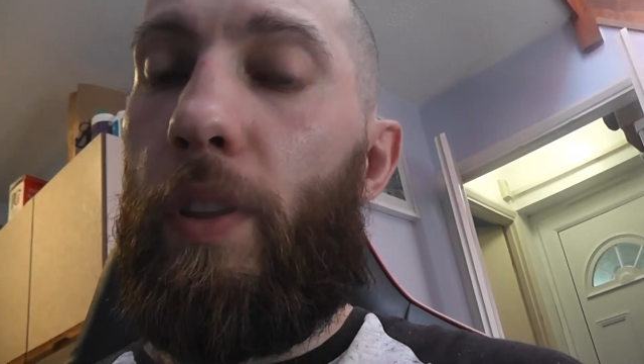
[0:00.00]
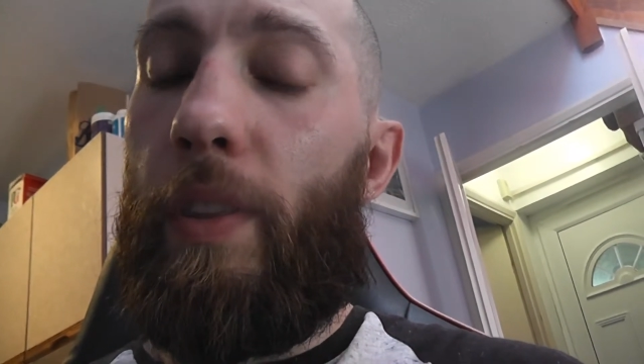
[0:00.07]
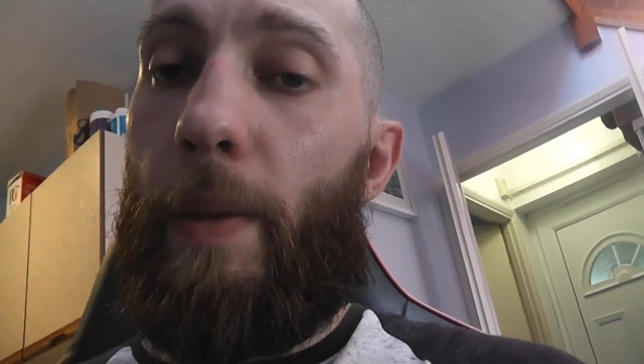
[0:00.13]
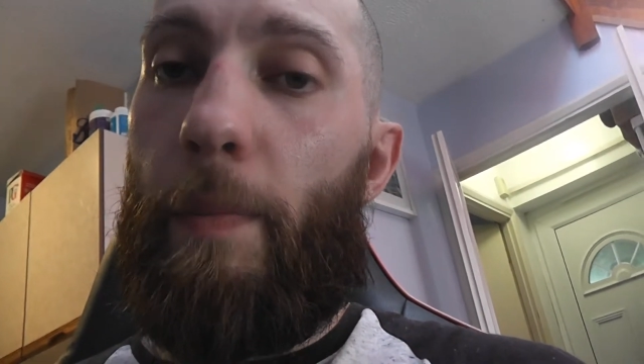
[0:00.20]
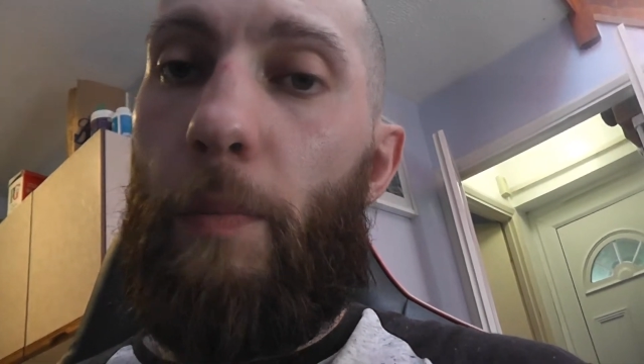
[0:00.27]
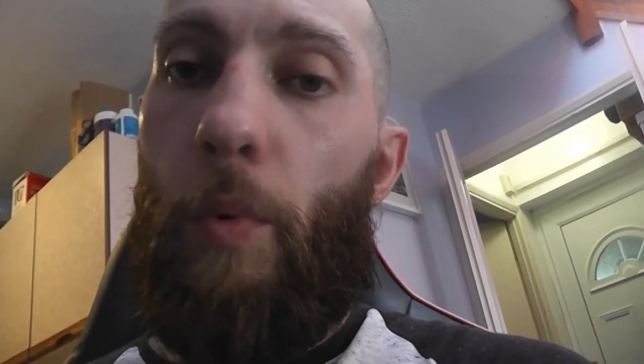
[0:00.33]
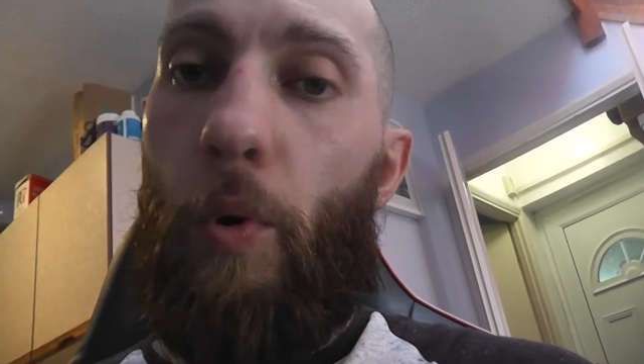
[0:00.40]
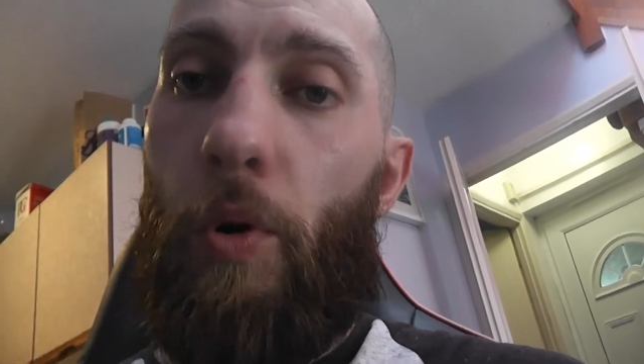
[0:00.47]

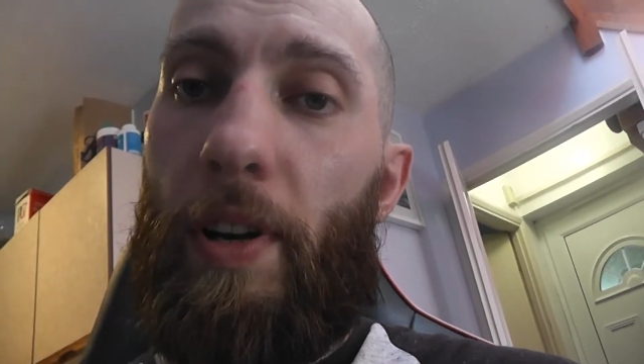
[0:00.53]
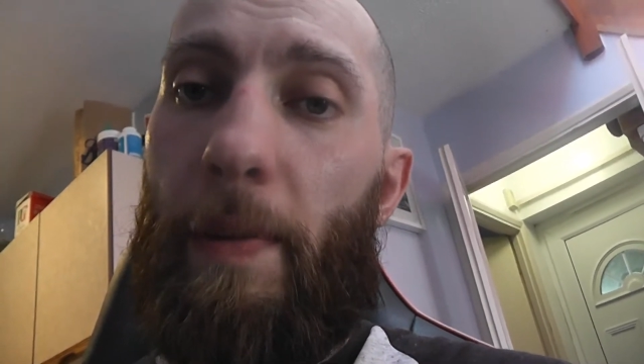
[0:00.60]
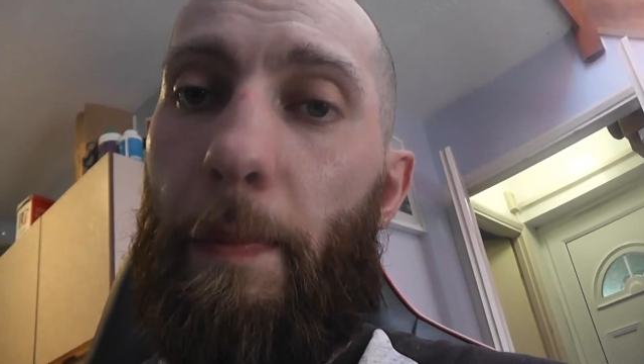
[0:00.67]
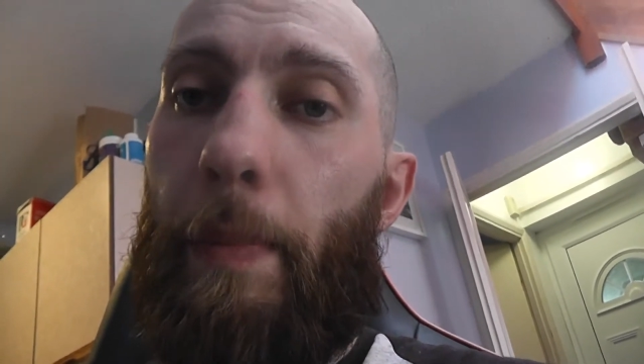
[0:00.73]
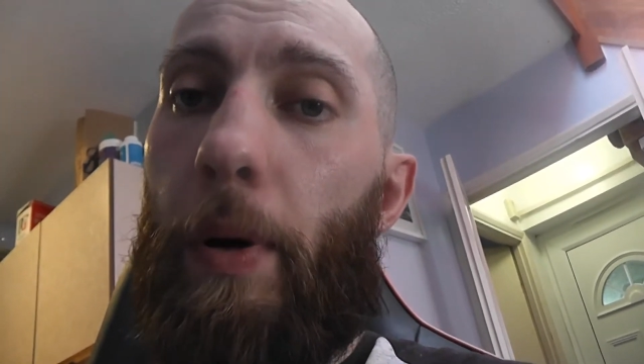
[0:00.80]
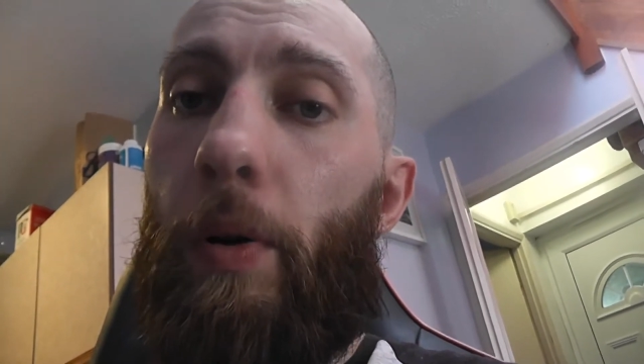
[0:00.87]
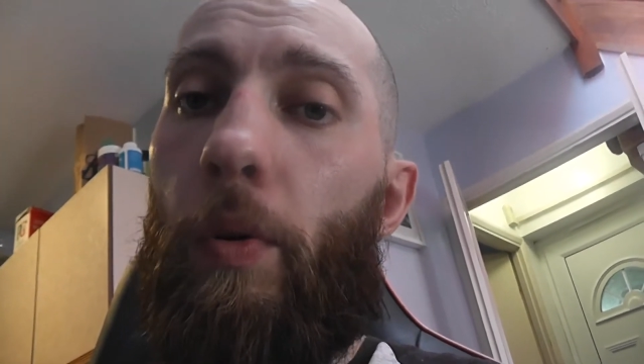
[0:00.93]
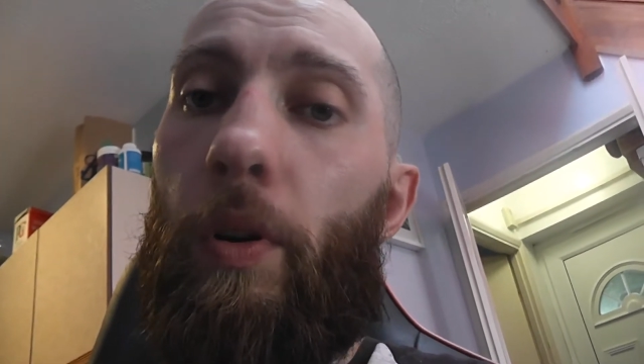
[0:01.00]
their
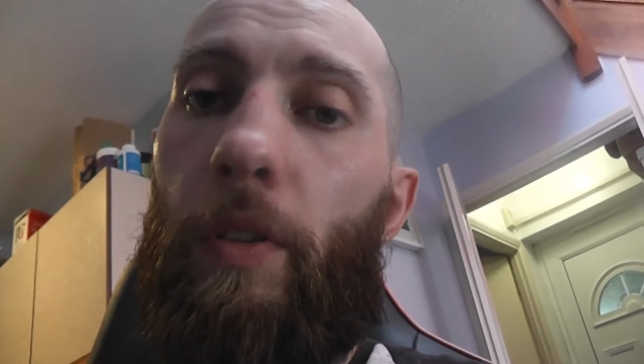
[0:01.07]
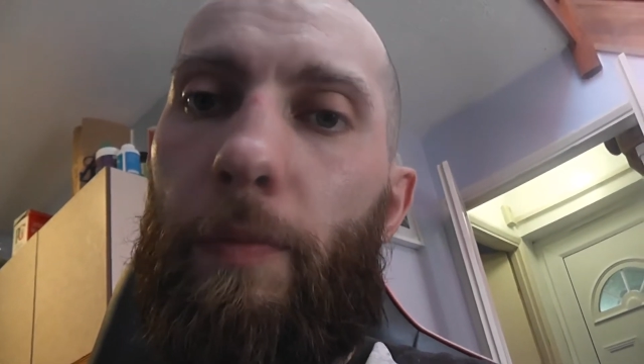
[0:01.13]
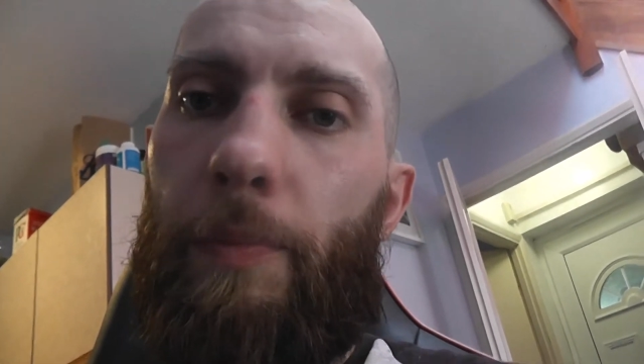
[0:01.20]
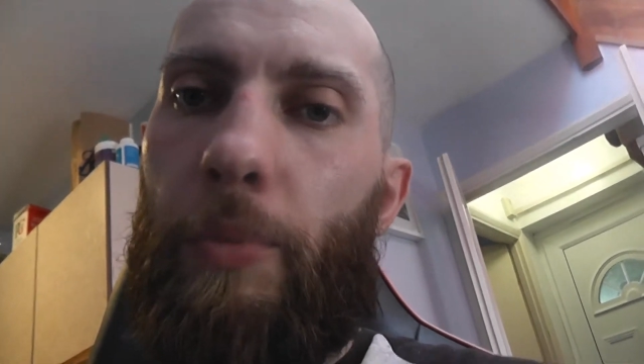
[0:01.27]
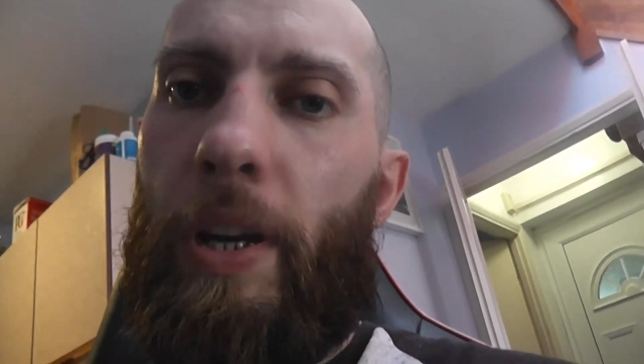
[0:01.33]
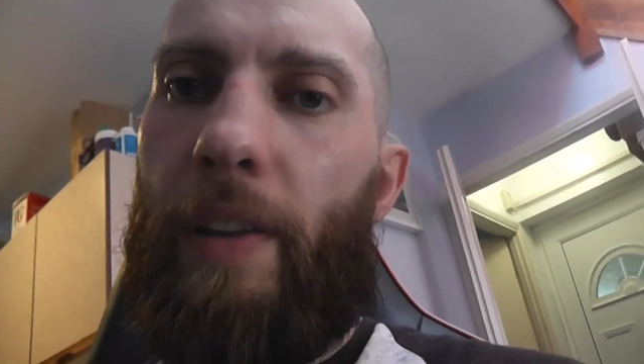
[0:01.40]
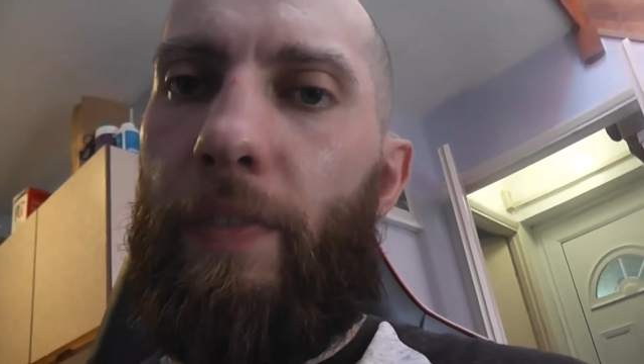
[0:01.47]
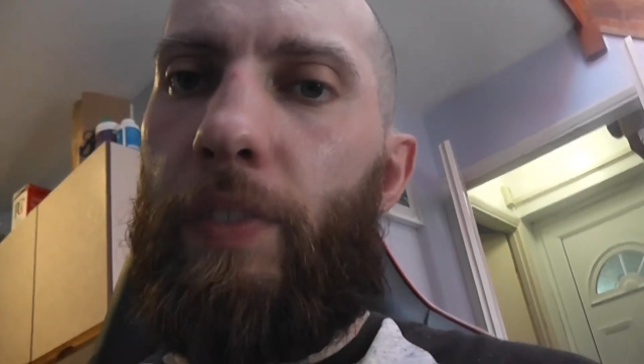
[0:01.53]
morning bowl of
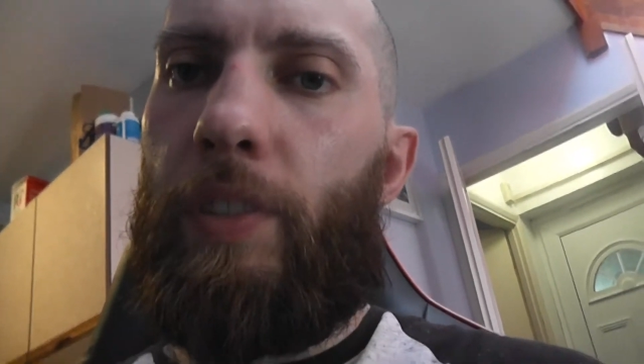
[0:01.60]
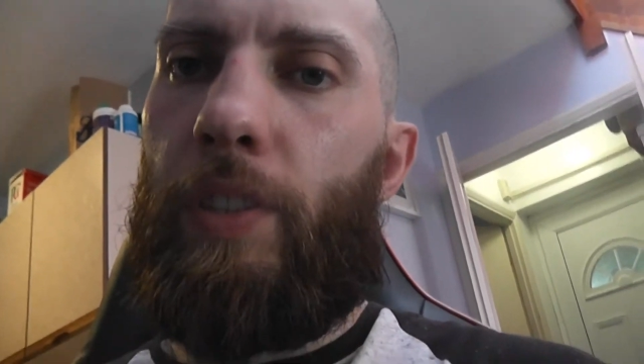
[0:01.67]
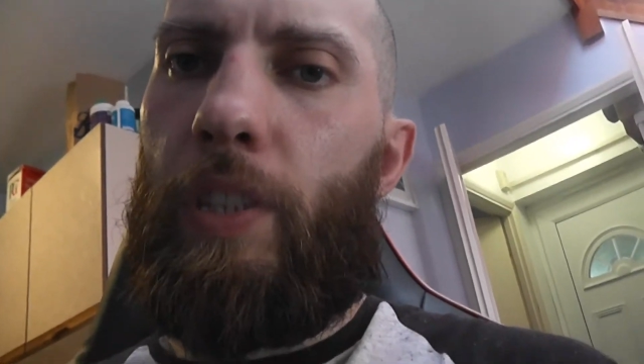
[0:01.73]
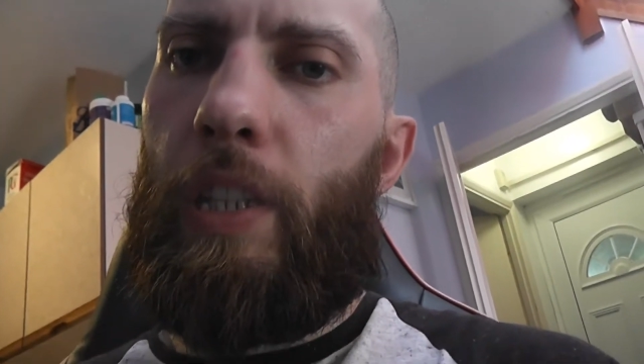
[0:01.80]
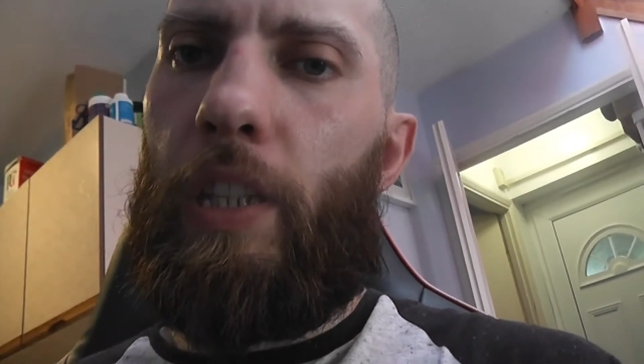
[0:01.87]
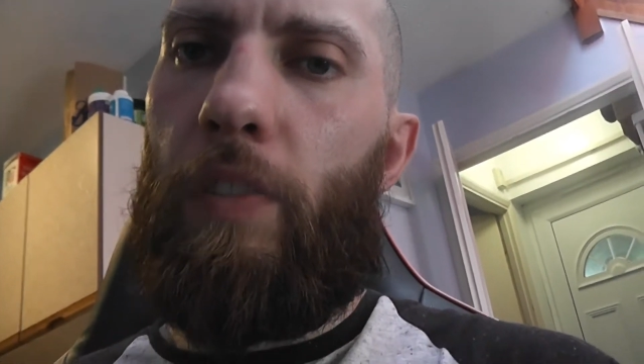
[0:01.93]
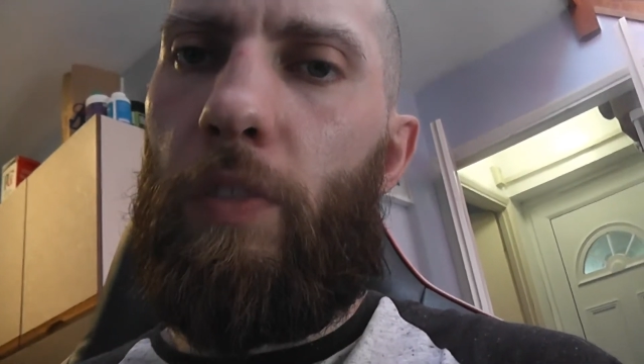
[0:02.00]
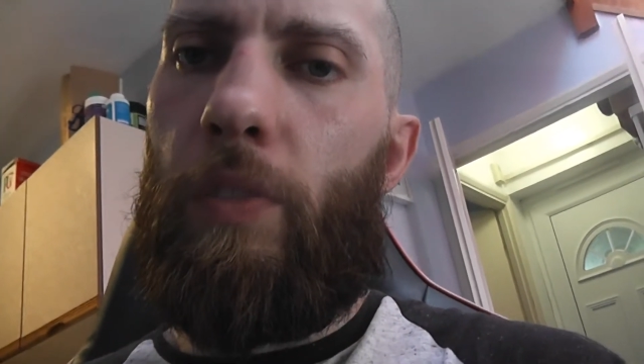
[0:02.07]
breakfast
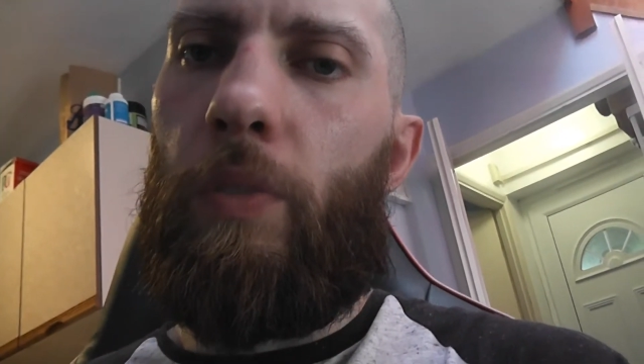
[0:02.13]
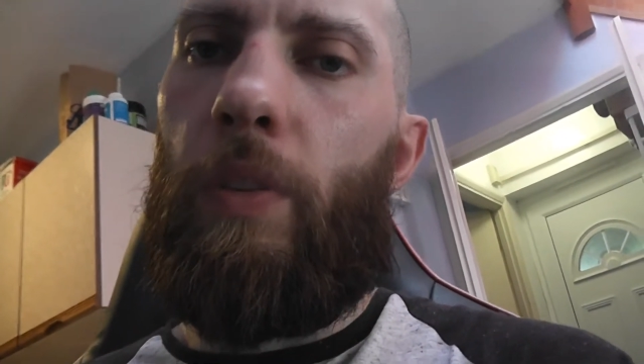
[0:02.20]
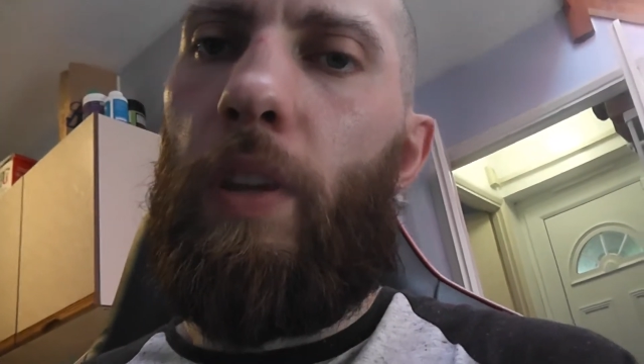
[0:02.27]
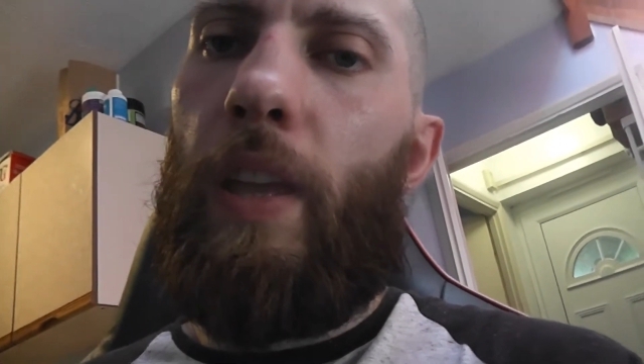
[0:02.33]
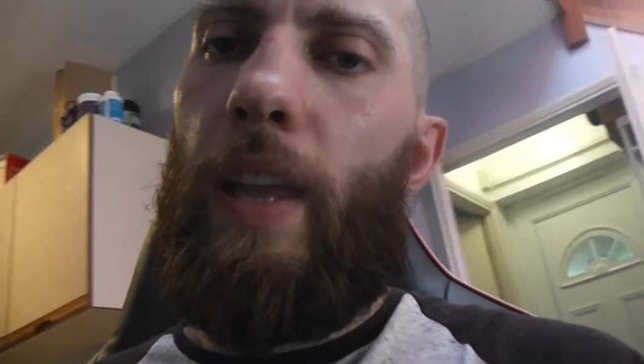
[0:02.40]
cereal.